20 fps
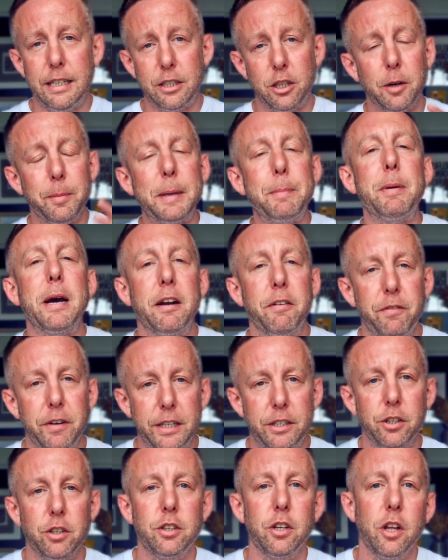gonna be
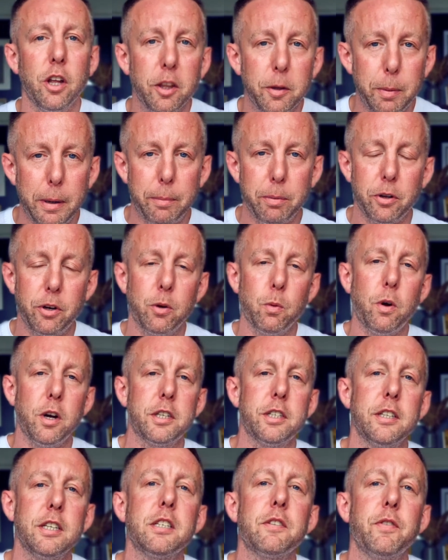beneficial to other people who are
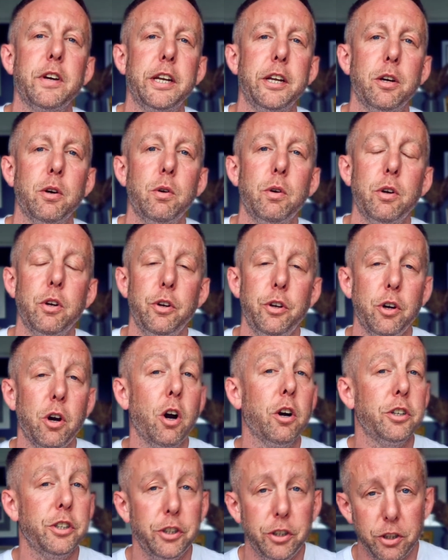watching this video who
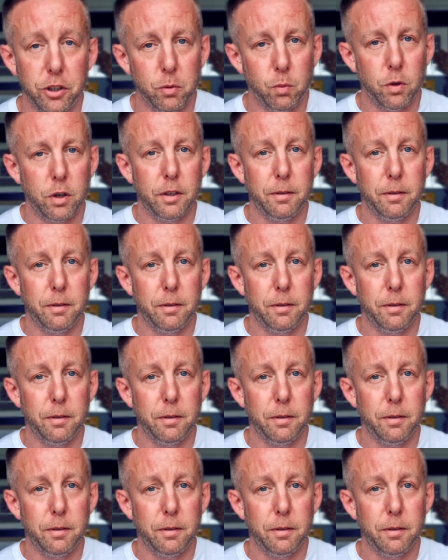aren't using one